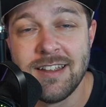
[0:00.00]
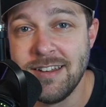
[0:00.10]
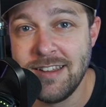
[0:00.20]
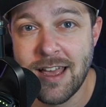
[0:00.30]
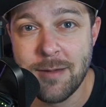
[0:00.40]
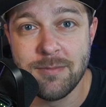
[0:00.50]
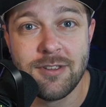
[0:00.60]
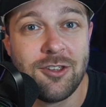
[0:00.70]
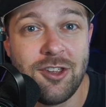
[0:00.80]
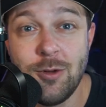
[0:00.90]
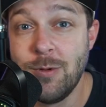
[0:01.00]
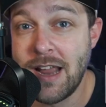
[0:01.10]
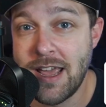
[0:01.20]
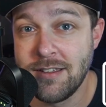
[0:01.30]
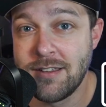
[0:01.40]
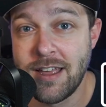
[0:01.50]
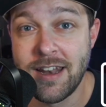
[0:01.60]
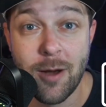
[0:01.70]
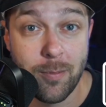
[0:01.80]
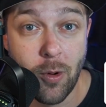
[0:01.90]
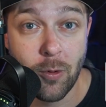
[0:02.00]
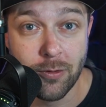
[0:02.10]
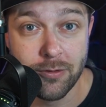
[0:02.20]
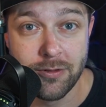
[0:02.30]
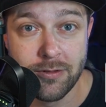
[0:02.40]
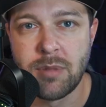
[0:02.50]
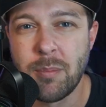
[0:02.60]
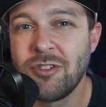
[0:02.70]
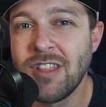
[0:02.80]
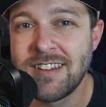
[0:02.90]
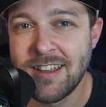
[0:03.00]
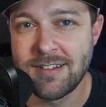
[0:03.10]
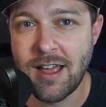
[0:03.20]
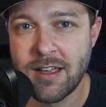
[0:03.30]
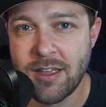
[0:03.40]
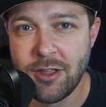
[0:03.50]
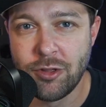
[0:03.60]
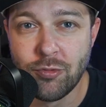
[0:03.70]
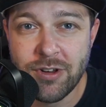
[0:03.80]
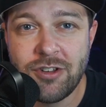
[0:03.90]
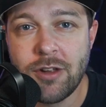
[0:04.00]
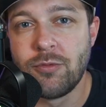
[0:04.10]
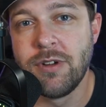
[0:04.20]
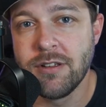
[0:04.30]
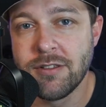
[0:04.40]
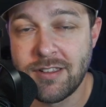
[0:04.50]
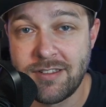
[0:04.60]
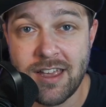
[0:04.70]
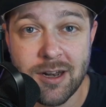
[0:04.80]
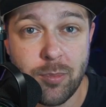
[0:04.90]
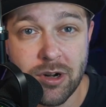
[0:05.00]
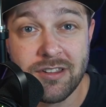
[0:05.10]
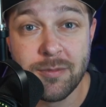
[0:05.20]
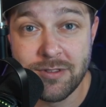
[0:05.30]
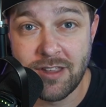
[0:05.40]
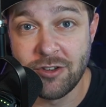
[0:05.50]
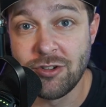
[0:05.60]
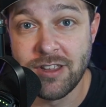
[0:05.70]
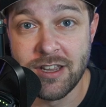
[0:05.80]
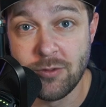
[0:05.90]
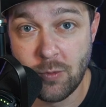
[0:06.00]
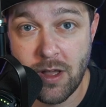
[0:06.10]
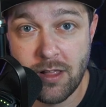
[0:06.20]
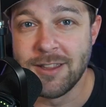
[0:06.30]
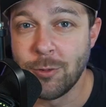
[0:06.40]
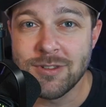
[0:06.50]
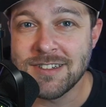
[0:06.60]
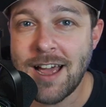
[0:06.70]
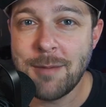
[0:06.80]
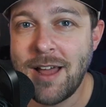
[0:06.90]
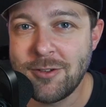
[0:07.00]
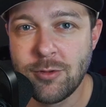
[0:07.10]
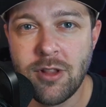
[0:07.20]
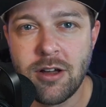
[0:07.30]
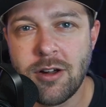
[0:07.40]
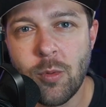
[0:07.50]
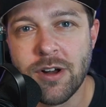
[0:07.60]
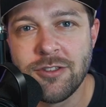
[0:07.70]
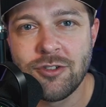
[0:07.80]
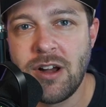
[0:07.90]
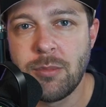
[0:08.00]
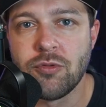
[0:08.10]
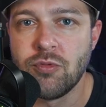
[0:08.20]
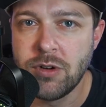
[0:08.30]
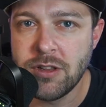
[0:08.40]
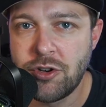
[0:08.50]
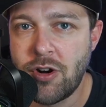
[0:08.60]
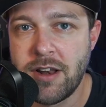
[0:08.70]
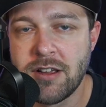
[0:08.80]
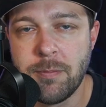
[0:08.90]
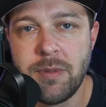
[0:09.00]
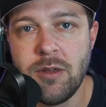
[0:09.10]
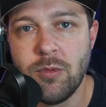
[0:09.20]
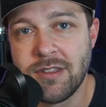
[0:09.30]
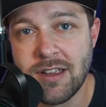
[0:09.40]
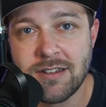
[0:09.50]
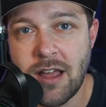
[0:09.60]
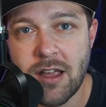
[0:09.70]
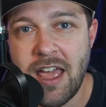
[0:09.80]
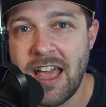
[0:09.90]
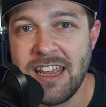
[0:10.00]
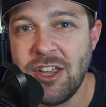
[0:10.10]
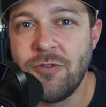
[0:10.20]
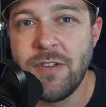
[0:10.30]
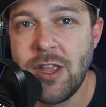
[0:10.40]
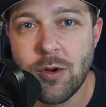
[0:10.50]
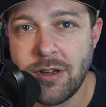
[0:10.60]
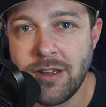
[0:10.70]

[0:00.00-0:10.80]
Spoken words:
DMs, Q&As, and now polls. But much like TikTok, the reach on Reels has taken a pretty substantial hit as well. There was a time not too long ago where Instagram was really trying to compete with TikTok, and each video could